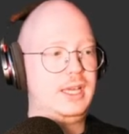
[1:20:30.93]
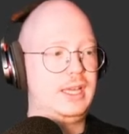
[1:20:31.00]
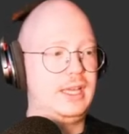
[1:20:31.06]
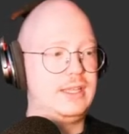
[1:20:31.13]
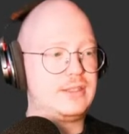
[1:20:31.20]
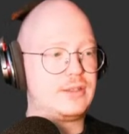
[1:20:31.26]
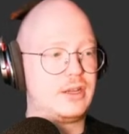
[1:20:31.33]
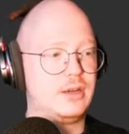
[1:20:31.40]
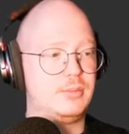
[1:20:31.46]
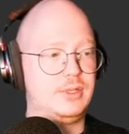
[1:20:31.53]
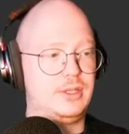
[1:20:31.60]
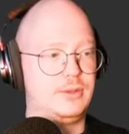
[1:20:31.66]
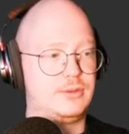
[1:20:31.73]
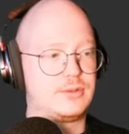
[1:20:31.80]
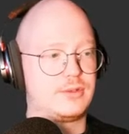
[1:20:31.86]
It's gonna be
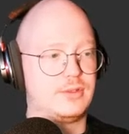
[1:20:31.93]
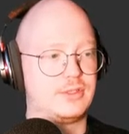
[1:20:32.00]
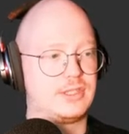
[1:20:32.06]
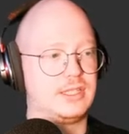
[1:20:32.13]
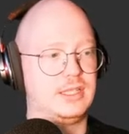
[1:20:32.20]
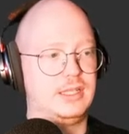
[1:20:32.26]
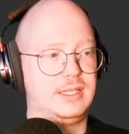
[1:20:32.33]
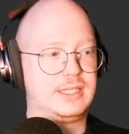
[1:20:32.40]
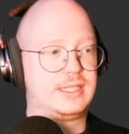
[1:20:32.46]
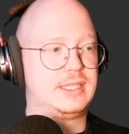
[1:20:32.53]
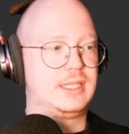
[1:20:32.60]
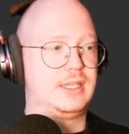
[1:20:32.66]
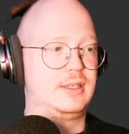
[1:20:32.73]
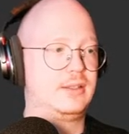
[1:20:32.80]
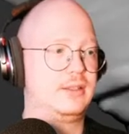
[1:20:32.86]
used until it
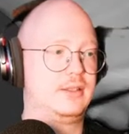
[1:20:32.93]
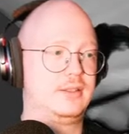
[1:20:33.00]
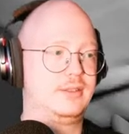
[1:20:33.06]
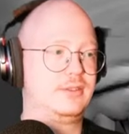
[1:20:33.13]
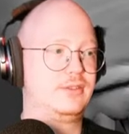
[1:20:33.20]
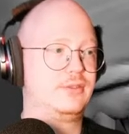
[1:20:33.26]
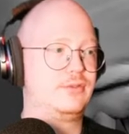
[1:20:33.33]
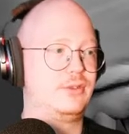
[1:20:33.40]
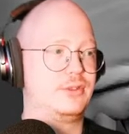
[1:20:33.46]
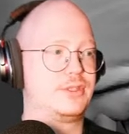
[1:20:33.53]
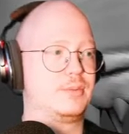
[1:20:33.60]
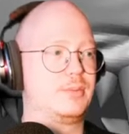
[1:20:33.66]
uh, falls